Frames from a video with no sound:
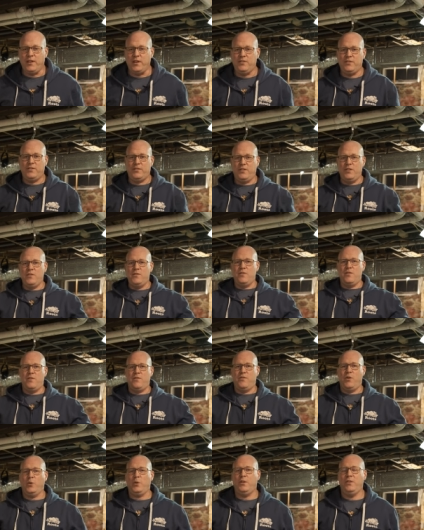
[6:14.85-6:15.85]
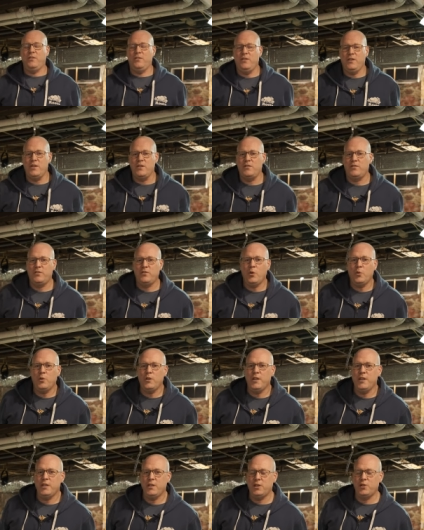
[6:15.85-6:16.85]
it's the focus is, is
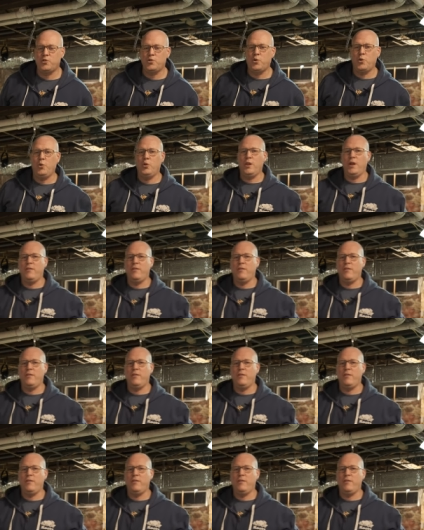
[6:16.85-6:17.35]
totally in control